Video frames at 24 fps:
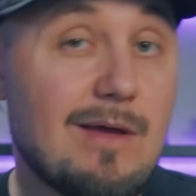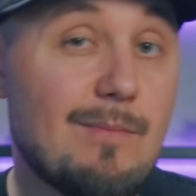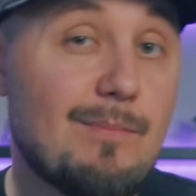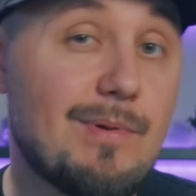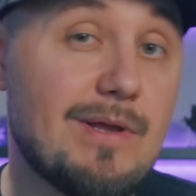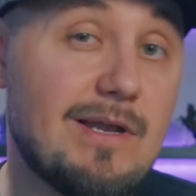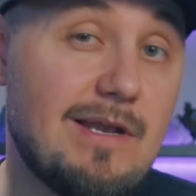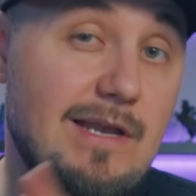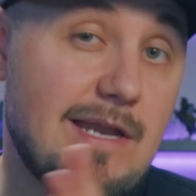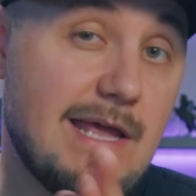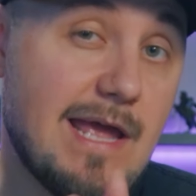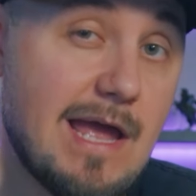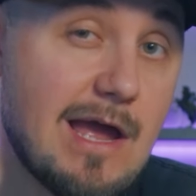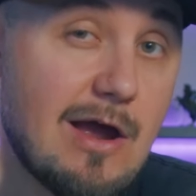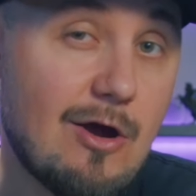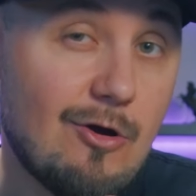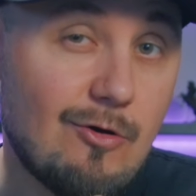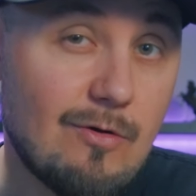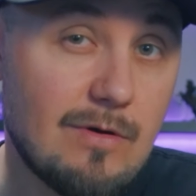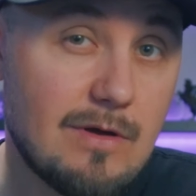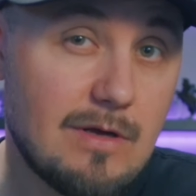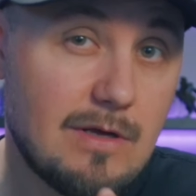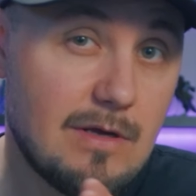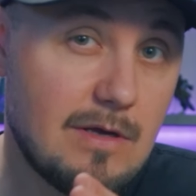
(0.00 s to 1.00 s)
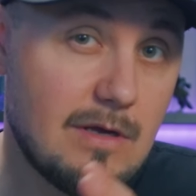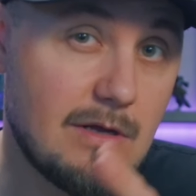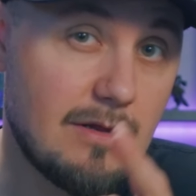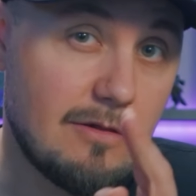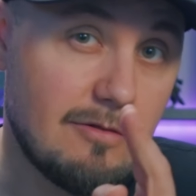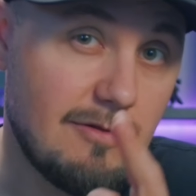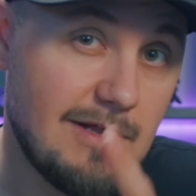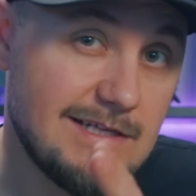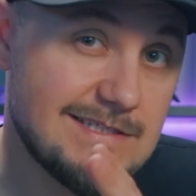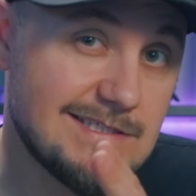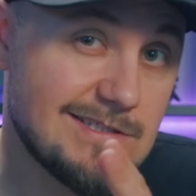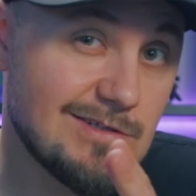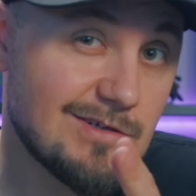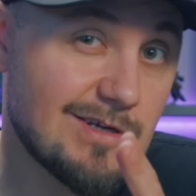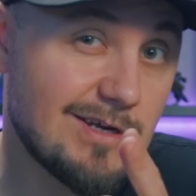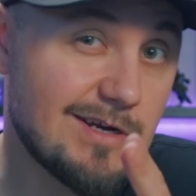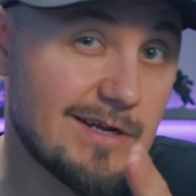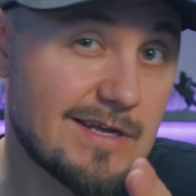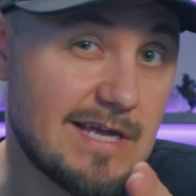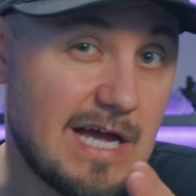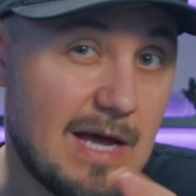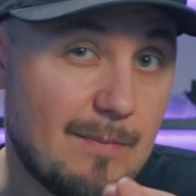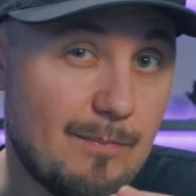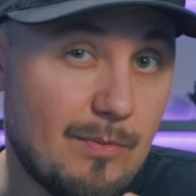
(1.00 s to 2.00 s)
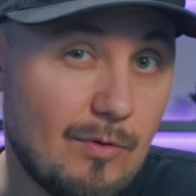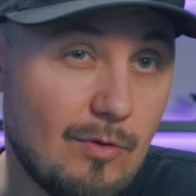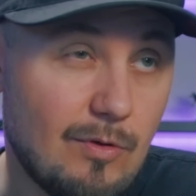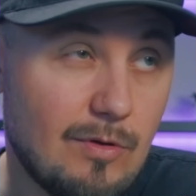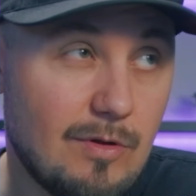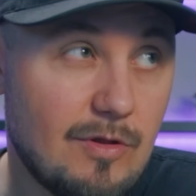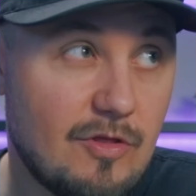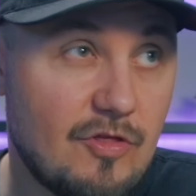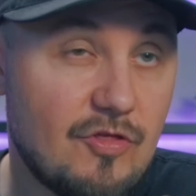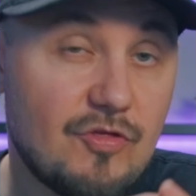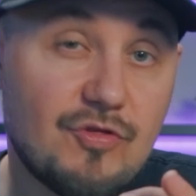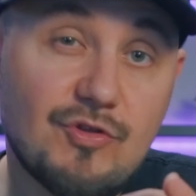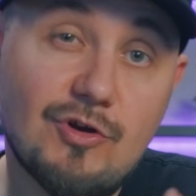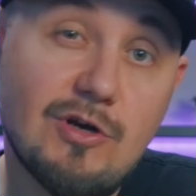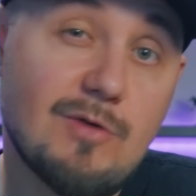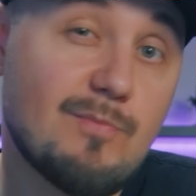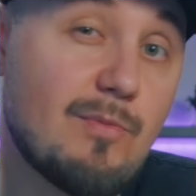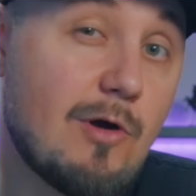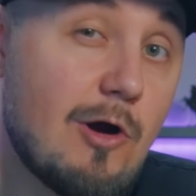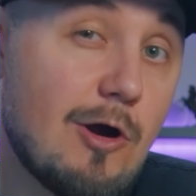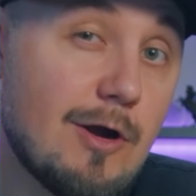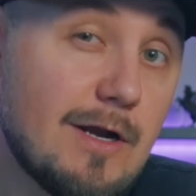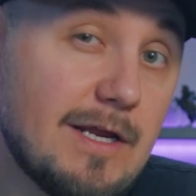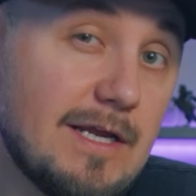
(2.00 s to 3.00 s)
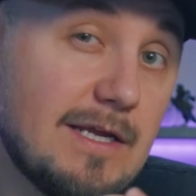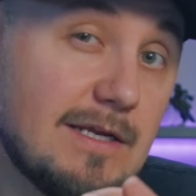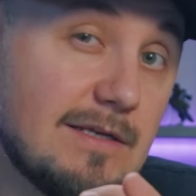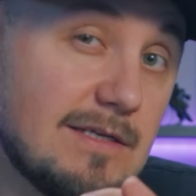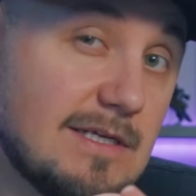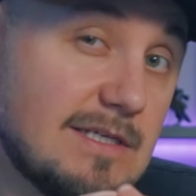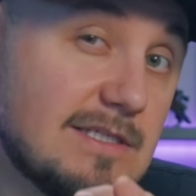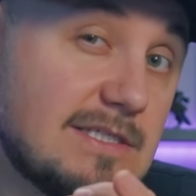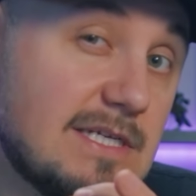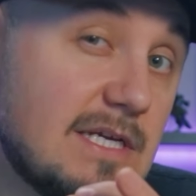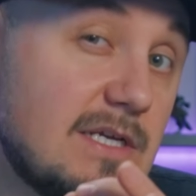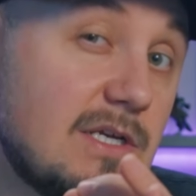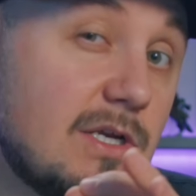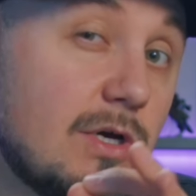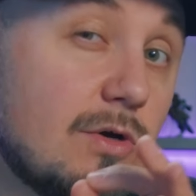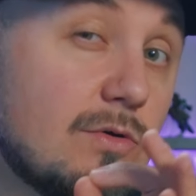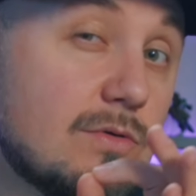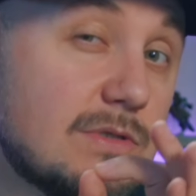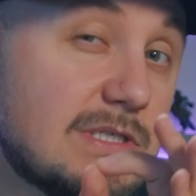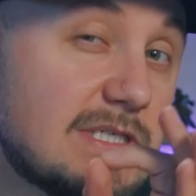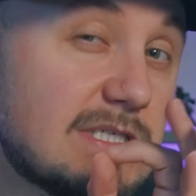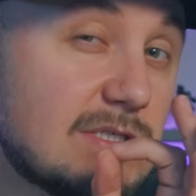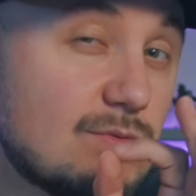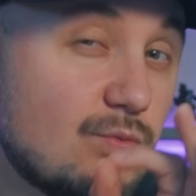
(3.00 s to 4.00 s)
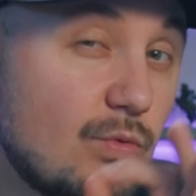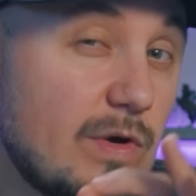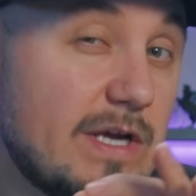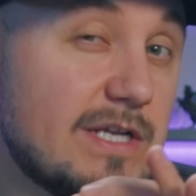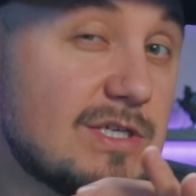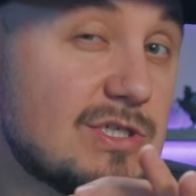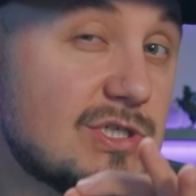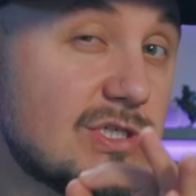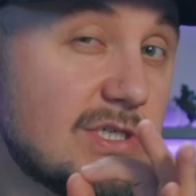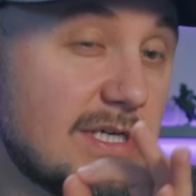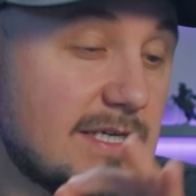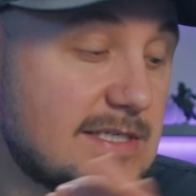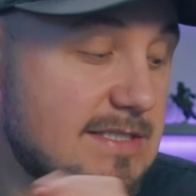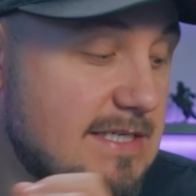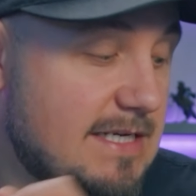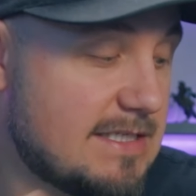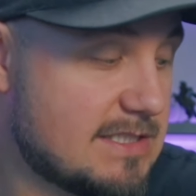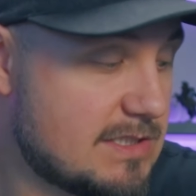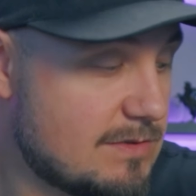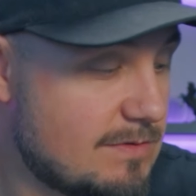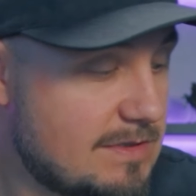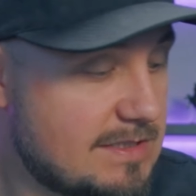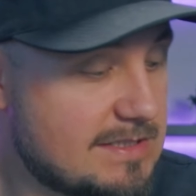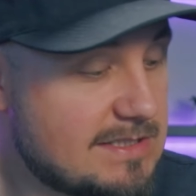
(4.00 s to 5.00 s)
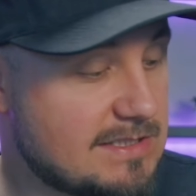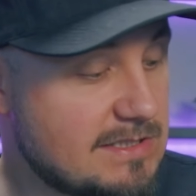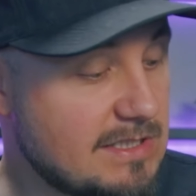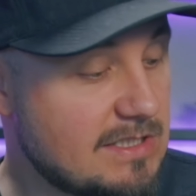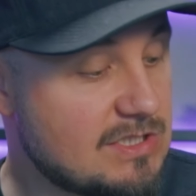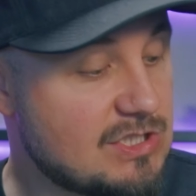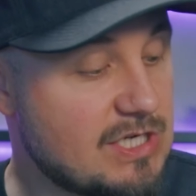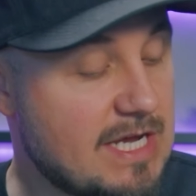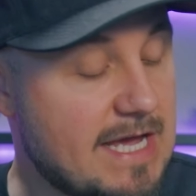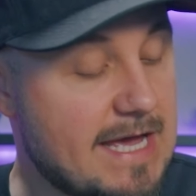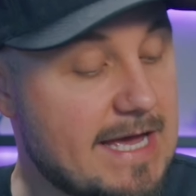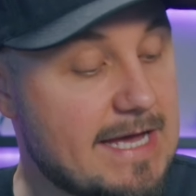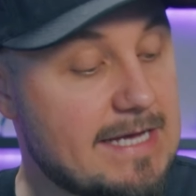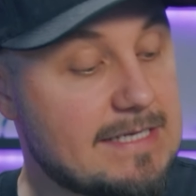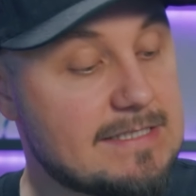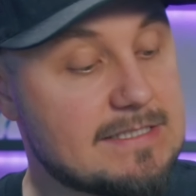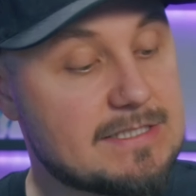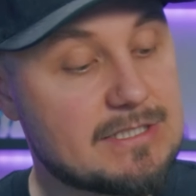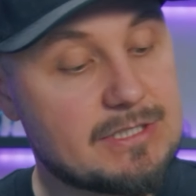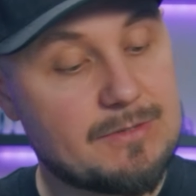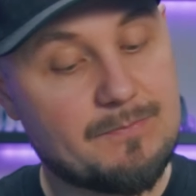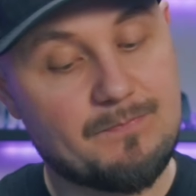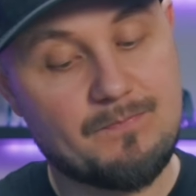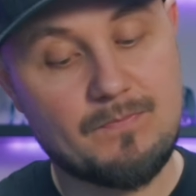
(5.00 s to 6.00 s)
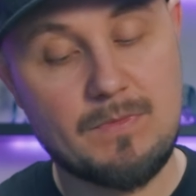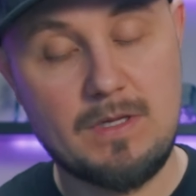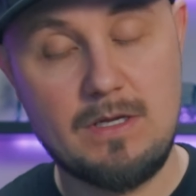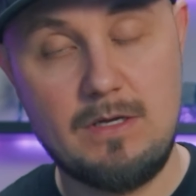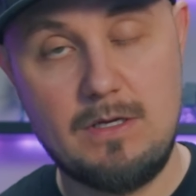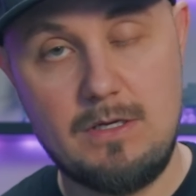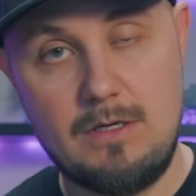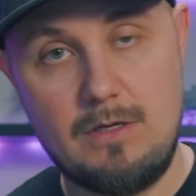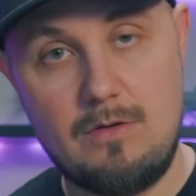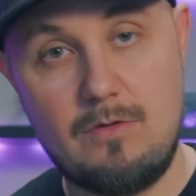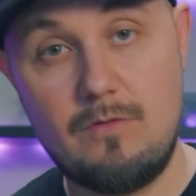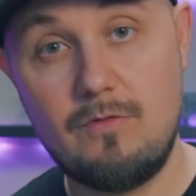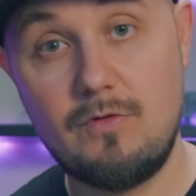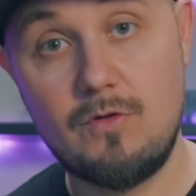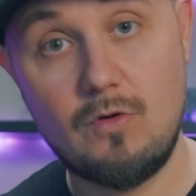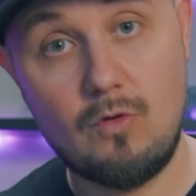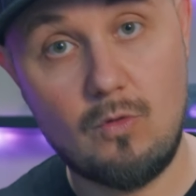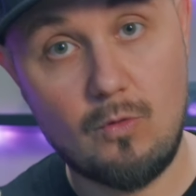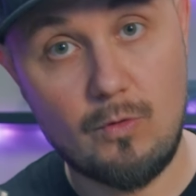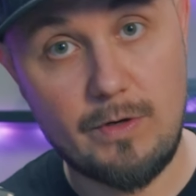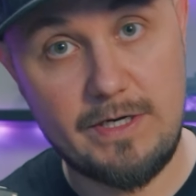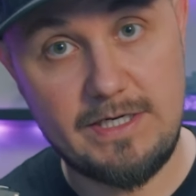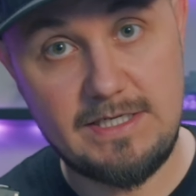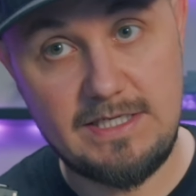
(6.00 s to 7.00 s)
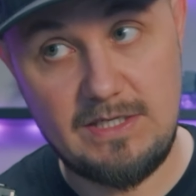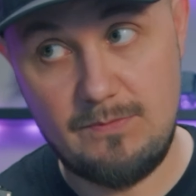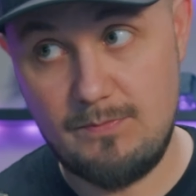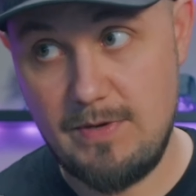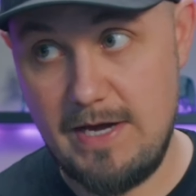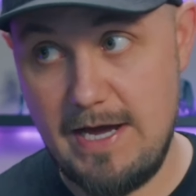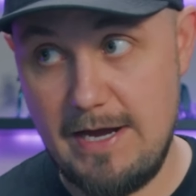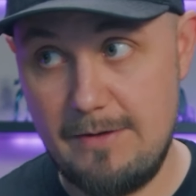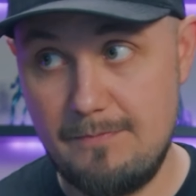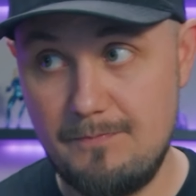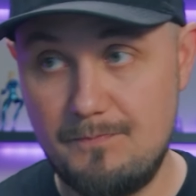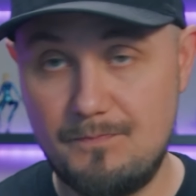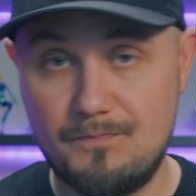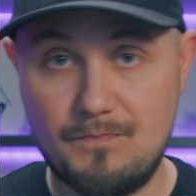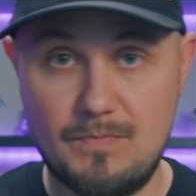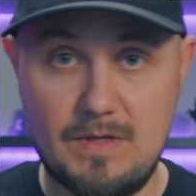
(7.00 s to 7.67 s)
But now, let's look at a couple third-party Nintendo Switch accessories, such as the Hori D-pad.